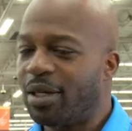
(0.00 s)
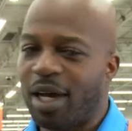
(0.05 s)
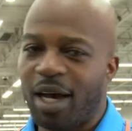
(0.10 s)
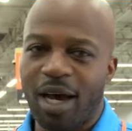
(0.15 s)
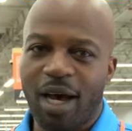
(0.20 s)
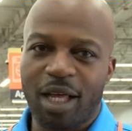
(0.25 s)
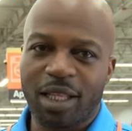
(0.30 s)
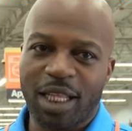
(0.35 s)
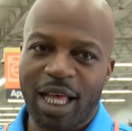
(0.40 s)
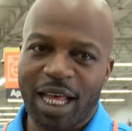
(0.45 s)

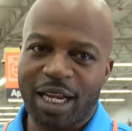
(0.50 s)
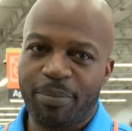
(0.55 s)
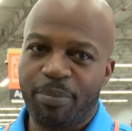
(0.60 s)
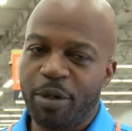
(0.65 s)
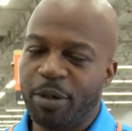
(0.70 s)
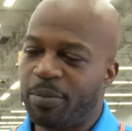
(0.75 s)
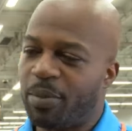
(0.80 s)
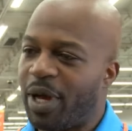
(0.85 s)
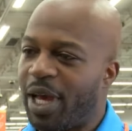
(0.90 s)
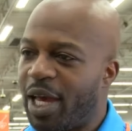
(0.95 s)
Uh, a lot of
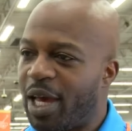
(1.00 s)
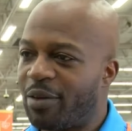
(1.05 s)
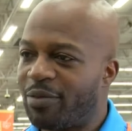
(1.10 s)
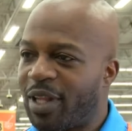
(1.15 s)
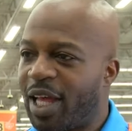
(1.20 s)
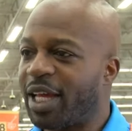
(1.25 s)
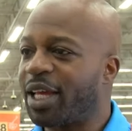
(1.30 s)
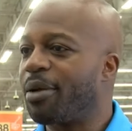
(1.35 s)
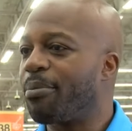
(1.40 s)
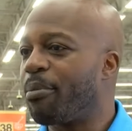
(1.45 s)
people have
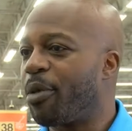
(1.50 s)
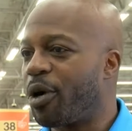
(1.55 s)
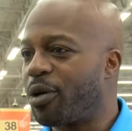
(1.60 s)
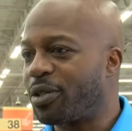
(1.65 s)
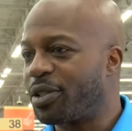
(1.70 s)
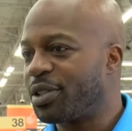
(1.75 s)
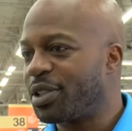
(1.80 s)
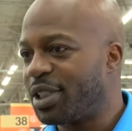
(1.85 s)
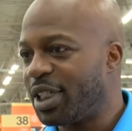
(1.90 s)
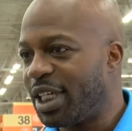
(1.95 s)
like
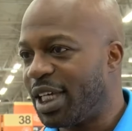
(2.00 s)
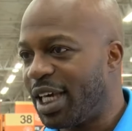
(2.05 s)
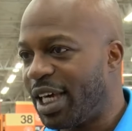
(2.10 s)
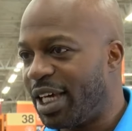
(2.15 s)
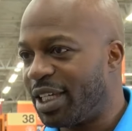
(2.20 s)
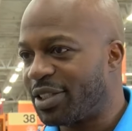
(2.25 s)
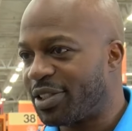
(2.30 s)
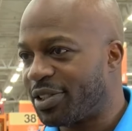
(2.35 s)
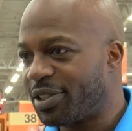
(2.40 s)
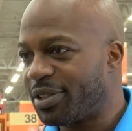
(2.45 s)
emergency
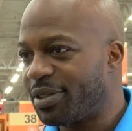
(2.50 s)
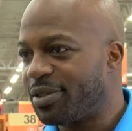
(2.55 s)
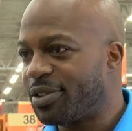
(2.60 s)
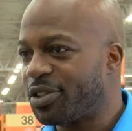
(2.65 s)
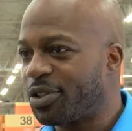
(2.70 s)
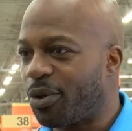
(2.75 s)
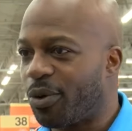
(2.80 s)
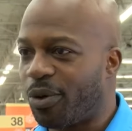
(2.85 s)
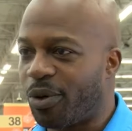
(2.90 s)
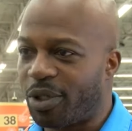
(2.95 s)
kits
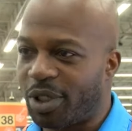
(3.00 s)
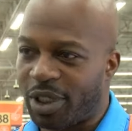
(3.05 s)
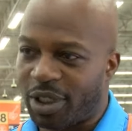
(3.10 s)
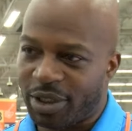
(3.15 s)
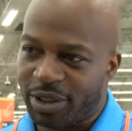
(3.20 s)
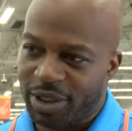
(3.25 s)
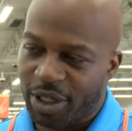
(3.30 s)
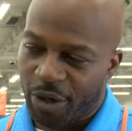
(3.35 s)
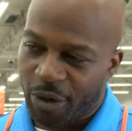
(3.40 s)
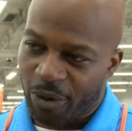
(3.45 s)
stored in
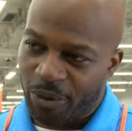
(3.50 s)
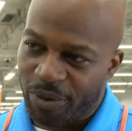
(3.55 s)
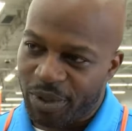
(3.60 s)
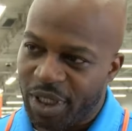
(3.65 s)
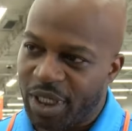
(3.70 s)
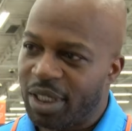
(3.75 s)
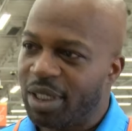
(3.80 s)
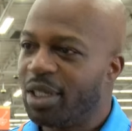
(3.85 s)
a tote.